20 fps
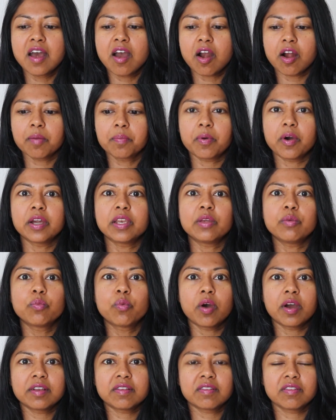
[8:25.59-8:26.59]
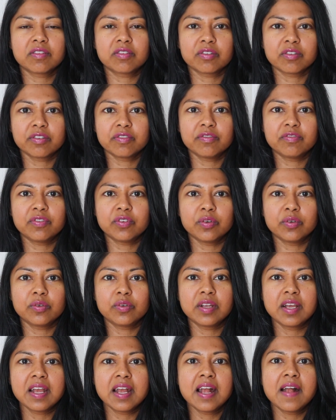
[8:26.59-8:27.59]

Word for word: our body wants a certain food